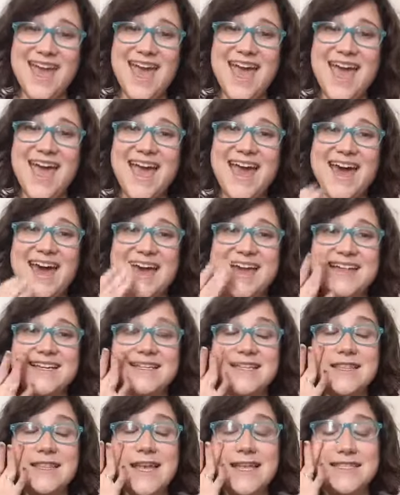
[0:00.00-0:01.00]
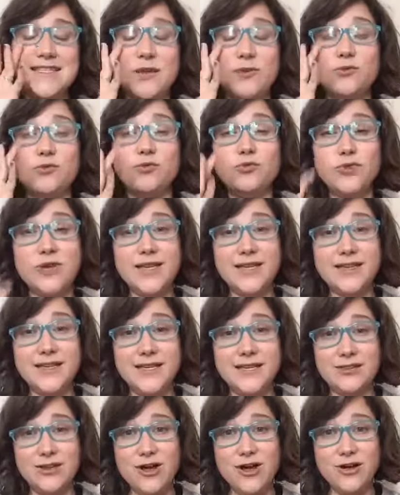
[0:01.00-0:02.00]
And that's a really
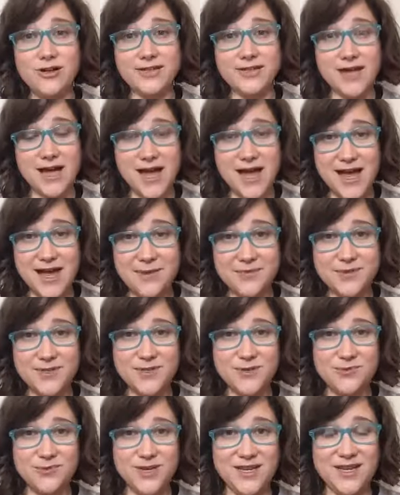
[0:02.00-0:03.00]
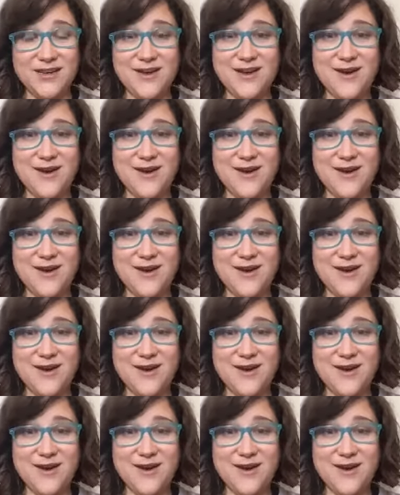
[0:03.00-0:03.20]
long time to be